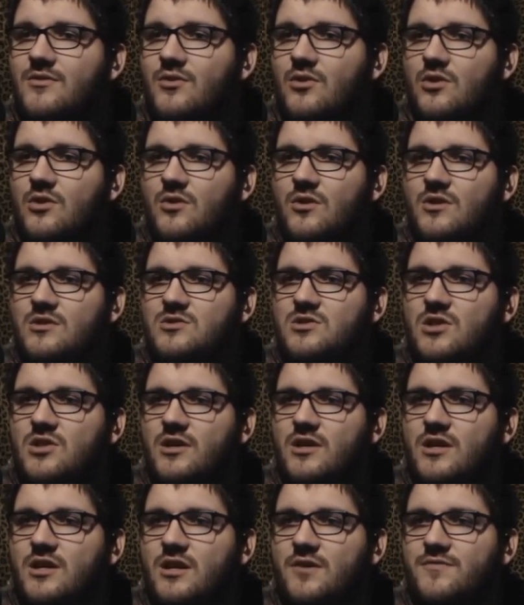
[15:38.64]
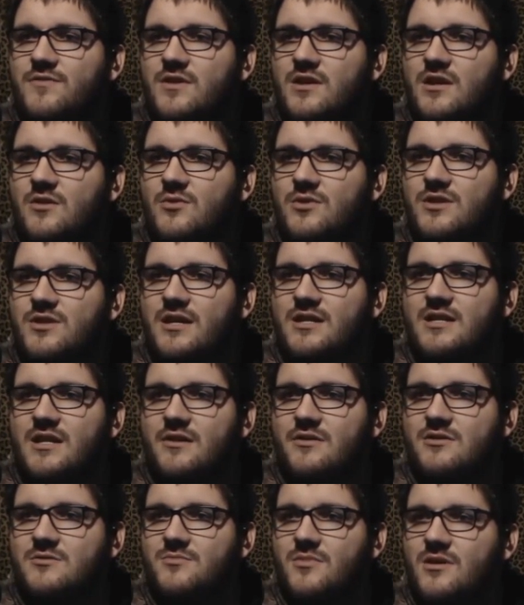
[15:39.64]
The only one who was lucky enough to get one that
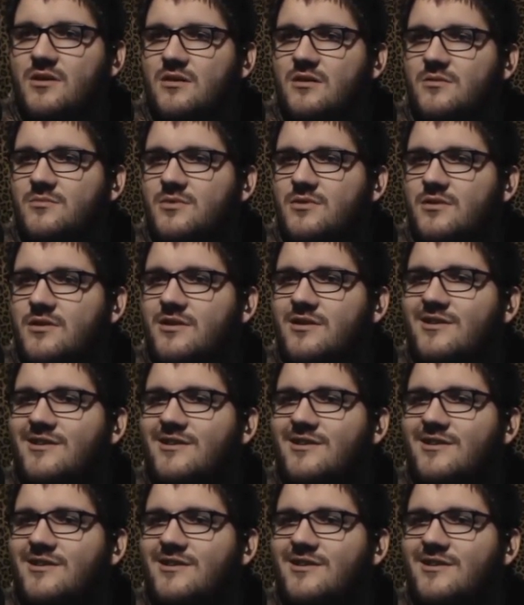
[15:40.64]
day was mom.